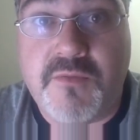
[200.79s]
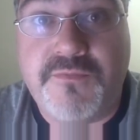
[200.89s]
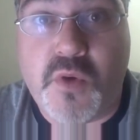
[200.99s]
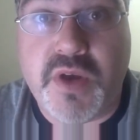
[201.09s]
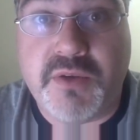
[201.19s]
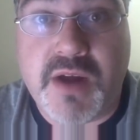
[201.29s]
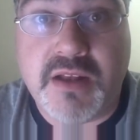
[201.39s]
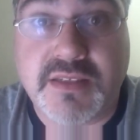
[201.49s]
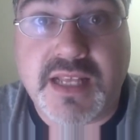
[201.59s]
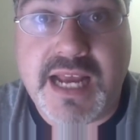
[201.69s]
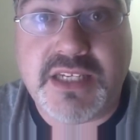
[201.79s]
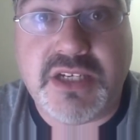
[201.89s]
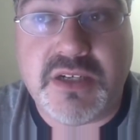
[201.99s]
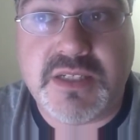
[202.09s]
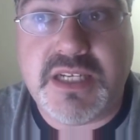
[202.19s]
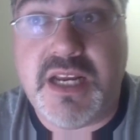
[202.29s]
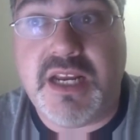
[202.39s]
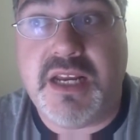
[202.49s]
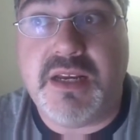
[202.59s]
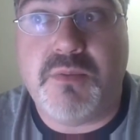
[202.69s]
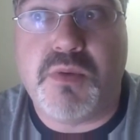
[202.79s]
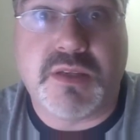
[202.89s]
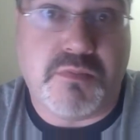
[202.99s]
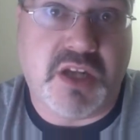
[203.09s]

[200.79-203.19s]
voting rounds last year, she was